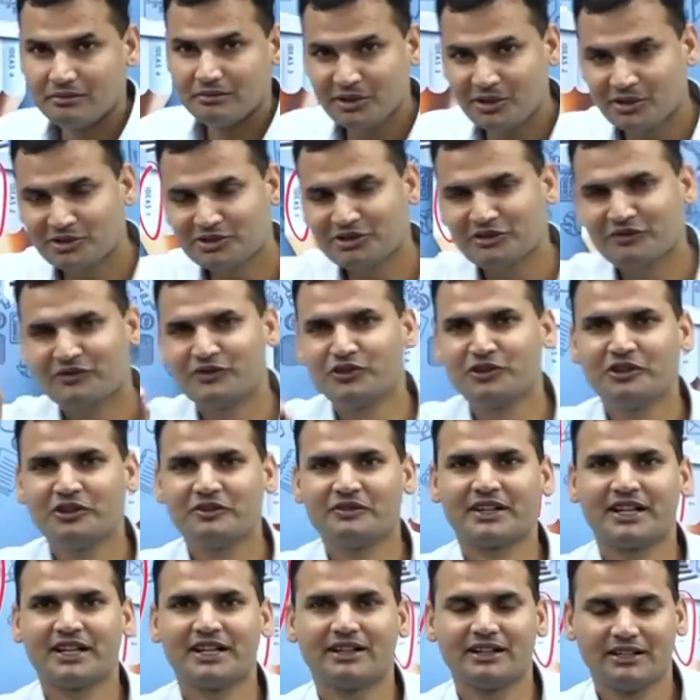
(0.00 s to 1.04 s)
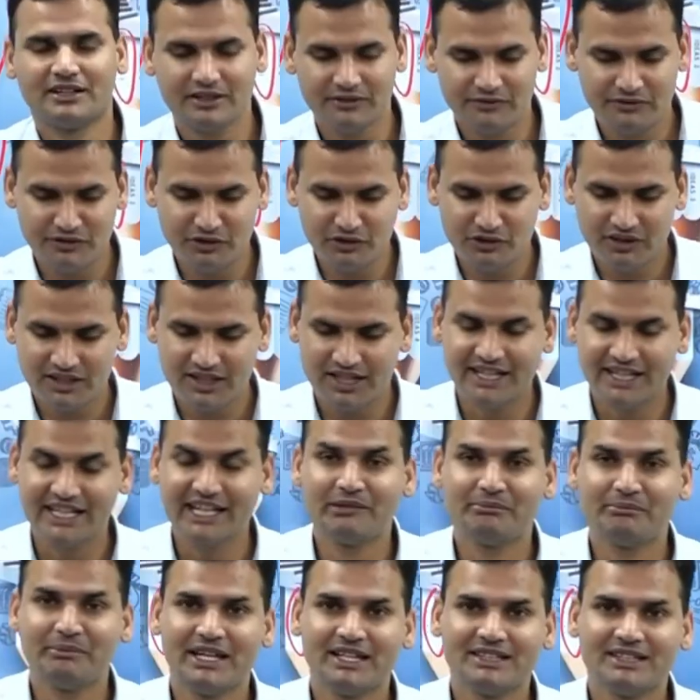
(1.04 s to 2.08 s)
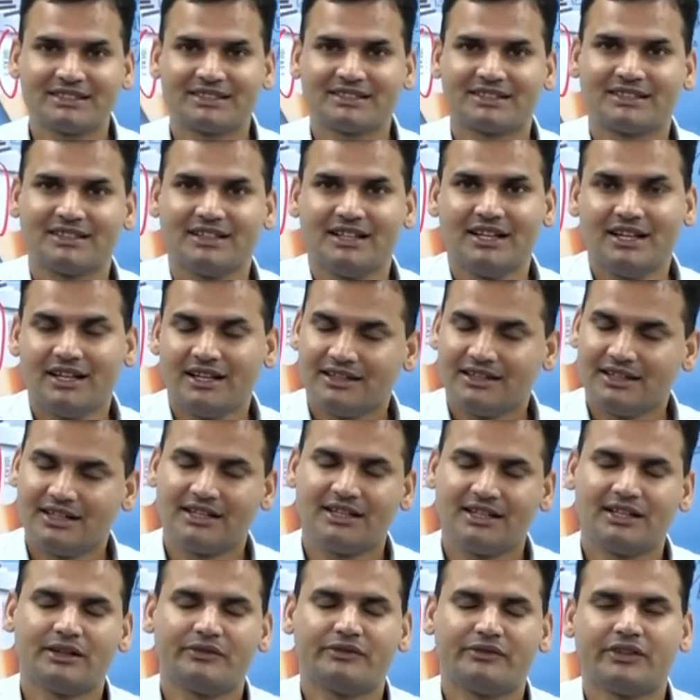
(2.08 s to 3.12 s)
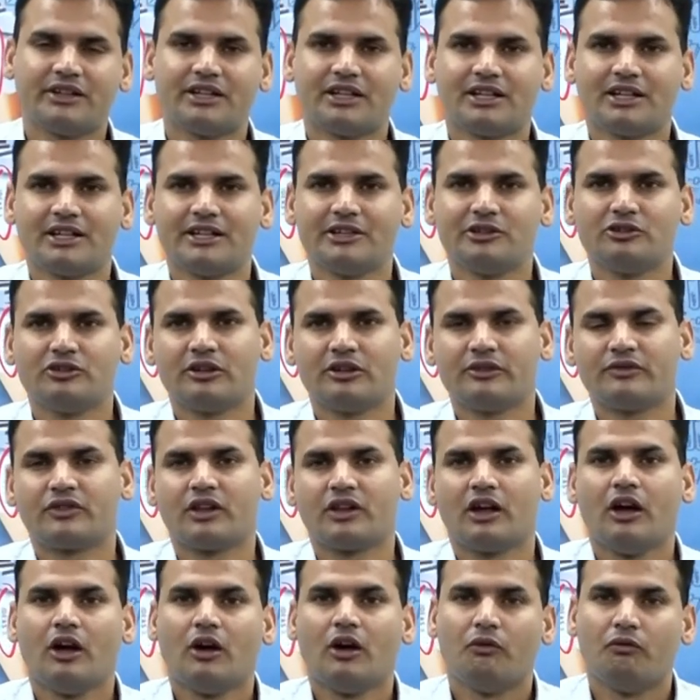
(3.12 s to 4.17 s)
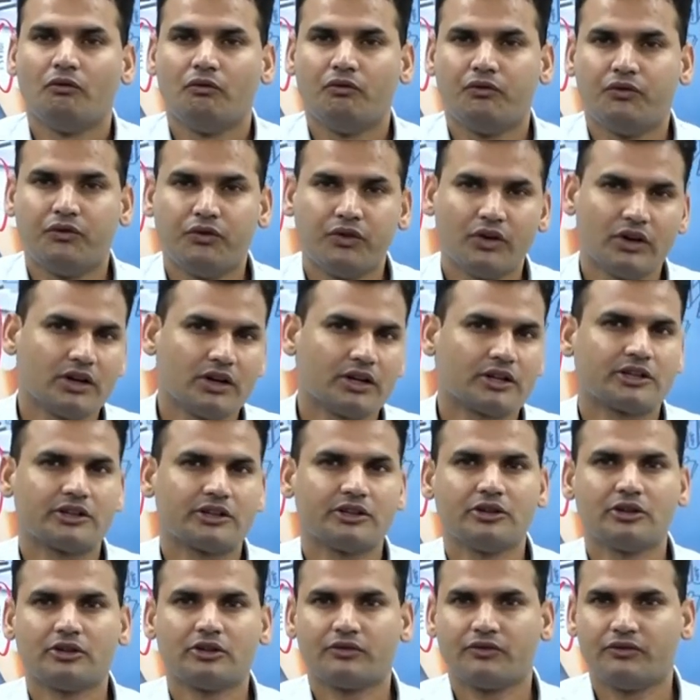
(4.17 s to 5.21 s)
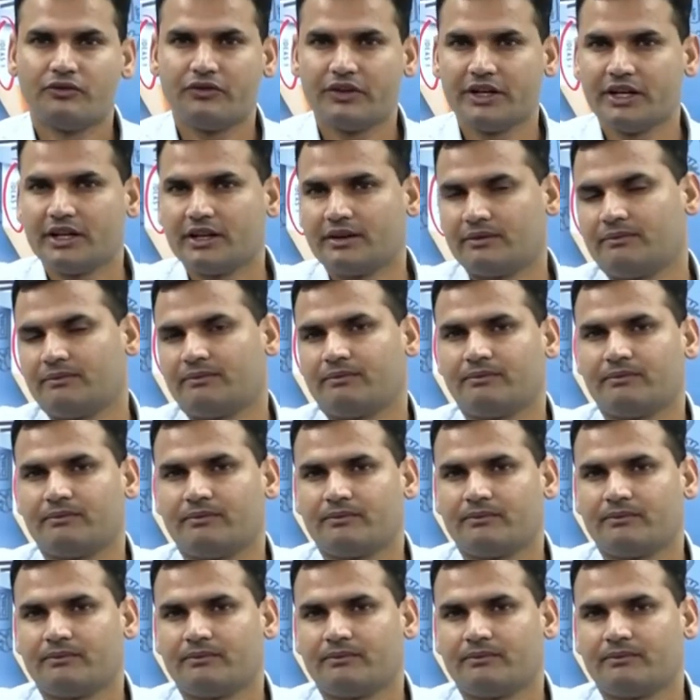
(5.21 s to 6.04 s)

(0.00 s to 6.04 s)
if you are writing mains, then definitely you have worked your way.